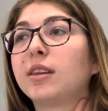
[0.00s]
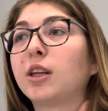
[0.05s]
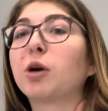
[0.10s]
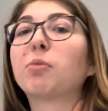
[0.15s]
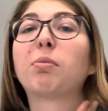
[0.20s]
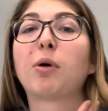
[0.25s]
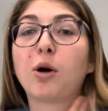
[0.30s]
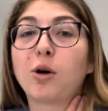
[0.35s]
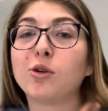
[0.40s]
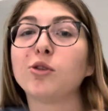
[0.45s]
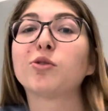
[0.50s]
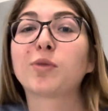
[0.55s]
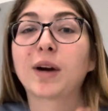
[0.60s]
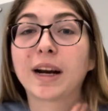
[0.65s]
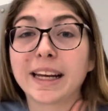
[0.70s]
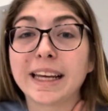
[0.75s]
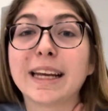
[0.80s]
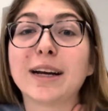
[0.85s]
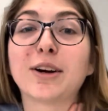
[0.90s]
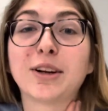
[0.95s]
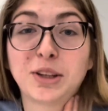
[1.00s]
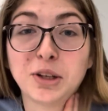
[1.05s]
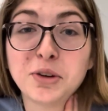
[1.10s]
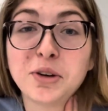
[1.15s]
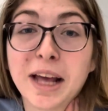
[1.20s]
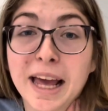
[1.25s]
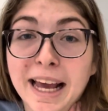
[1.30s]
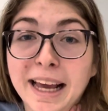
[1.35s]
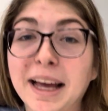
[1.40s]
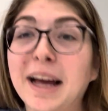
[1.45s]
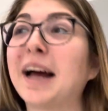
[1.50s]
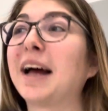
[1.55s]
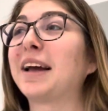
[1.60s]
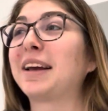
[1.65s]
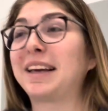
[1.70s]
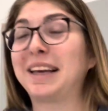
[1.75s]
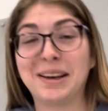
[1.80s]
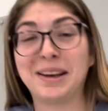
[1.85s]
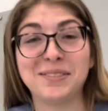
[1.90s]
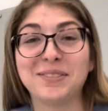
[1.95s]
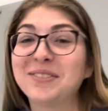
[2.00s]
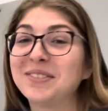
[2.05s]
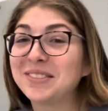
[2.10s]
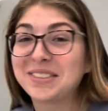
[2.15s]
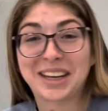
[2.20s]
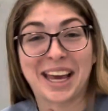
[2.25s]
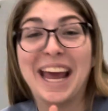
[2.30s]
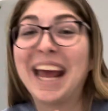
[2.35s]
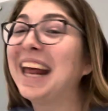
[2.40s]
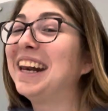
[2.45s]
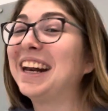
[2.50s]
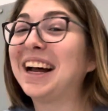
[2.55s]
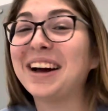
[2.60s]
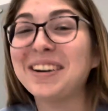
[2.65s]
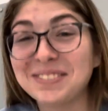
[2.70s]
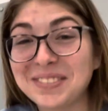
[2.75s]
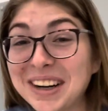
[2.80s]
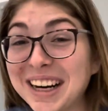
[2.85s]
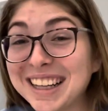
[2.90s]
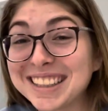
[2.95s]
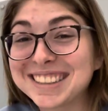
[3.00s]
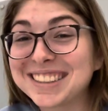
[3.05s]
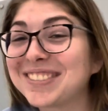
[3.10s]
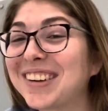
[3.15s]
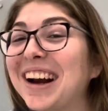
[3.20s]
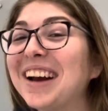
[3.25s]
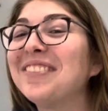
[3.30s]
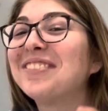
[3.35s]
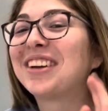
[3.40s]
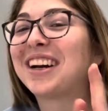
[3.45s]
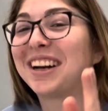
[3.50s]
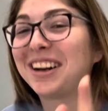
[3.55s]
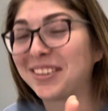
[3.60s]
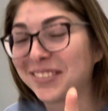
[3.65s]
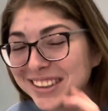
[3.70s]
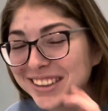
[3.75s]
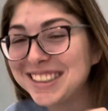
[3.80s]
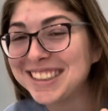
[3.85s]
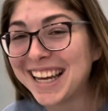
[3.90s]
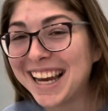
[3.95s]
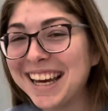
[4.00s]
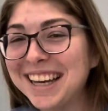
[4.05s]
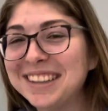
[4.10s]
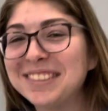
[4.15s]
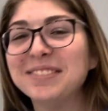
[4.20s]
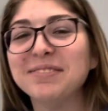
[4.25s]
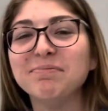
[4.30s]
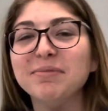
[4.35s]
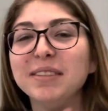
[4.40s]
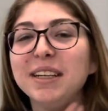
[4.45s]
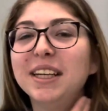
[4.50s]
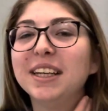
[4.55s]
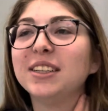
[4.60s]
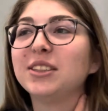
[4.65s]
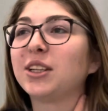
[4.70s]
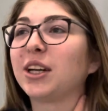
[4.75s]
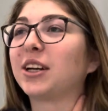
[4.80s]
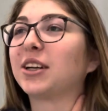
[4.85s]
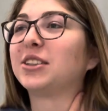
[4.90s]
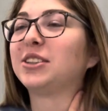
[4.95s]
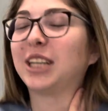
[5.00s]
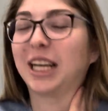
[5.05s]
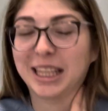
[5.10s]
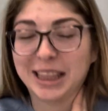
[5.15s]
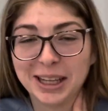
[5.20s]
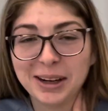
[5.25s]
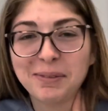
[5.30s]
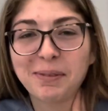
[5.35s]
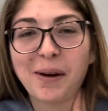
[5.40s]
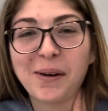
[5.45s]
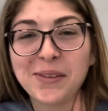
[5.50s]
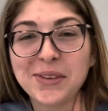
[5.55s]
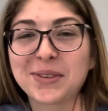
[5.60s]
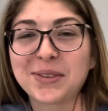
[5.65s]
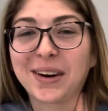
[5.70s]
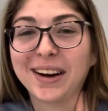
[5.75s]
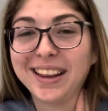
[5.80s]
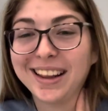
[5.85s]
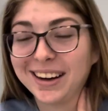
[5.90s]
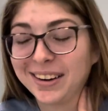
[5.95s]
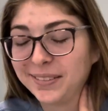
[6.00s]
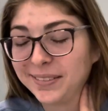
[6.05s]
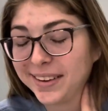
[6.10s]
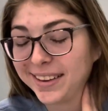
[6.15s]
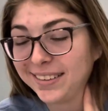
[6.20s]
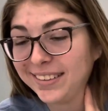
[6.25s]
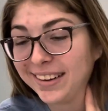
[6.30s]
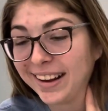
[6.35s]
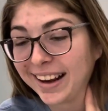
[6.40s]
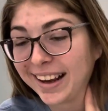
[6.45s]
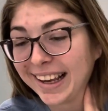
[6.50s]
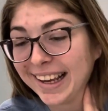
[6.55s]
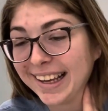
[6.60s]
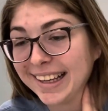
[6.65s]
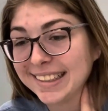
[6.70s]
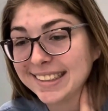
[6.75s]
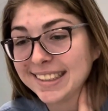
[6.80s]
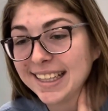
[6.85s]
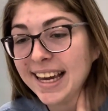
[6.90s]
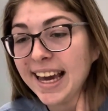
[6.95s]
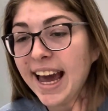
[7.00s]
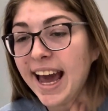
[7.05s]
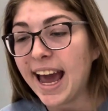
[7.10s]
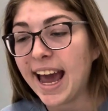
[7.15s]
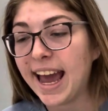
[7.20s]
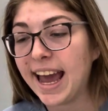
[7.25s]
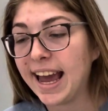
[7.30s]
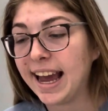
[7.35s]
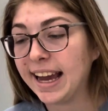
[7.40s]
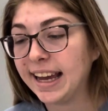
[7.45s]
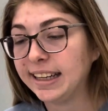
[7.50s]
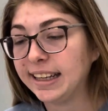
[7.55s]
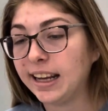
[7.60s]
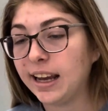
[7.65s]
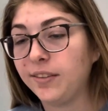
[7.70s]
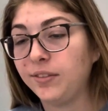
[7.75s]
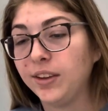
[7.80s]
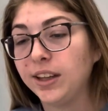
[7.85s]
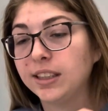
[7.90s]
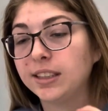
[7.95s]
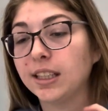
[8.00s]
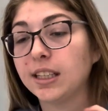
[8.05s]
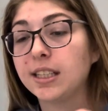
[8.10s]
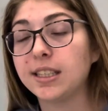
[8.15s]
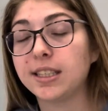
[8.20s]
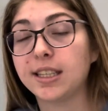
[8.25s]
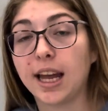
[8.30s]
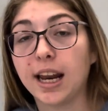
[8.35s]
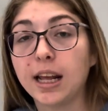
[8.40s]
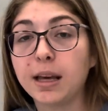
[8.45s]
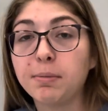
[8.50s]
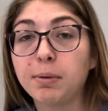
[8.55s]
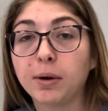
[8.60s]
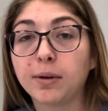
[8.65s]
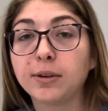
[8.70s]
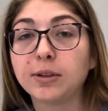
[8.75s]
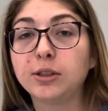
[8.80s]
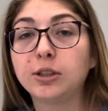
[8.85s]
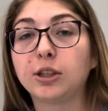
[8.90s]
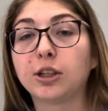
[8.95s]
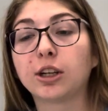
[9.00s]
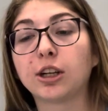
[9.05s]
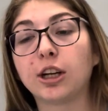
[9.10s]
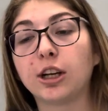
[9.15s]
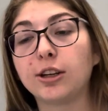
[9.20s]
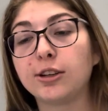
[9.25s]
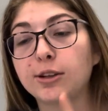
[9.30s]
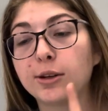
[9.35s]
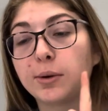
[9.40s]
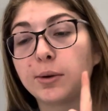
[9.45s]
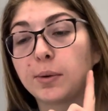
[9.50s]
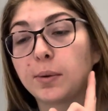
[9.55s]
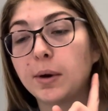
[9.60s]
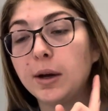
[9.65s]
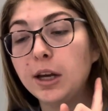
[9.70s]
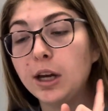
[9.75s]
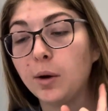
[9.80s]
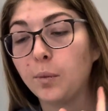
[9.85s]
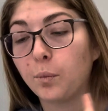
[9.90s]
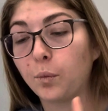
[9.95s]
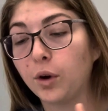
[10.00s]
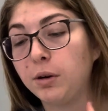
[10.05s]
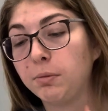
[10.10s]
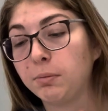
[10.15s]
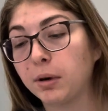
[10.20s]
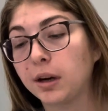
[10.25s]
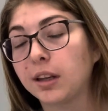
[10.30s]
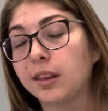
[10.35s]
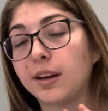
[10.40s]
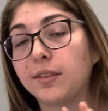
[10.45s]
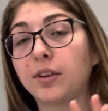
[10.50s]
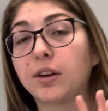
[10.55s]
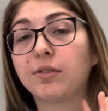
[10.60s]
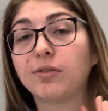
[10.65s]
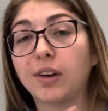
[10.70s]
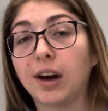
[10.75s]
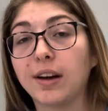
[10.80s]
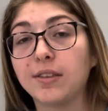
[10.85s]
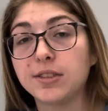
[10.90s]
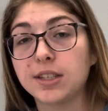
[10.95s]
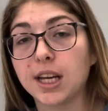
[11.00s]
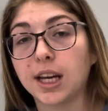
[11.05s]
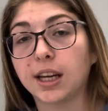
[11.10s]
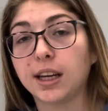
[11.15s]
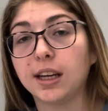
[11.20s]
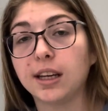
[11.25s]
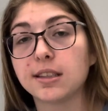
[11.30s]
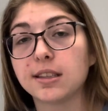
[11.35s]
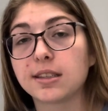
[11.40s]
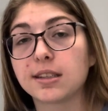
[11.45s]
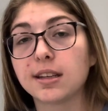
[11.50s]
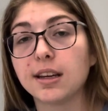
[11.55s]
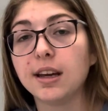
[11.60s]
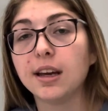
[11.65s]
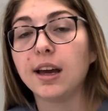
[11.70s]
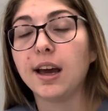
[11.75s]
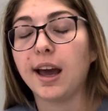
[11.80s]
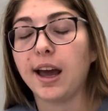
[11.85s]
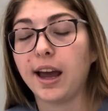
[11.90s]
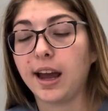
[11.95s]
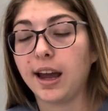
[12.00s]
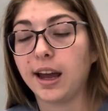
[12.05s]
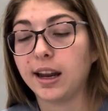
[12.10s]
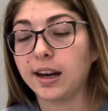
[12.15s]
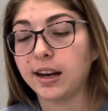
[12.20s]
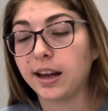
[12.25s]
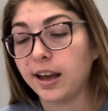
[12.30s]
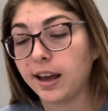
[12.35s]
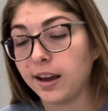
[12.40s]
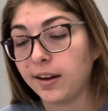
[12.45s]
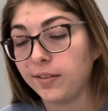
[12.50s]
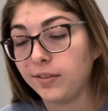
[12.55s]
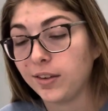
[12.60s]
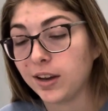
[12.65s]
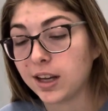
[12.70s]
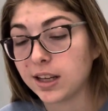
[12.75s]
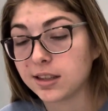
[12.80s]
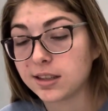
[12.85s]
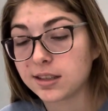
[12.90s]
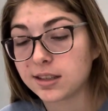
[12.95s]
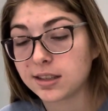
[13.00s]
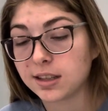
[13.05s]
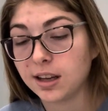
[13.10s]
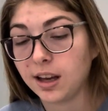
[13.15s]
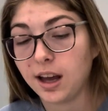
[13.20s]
pulse right here at their neck. I cannot pronounce it right, but I know where it's at. So you're gonna check their pulse right there where their neck is. And if it's a steady pulse, you're gonna do 1 breath every 5 seconds. And if it's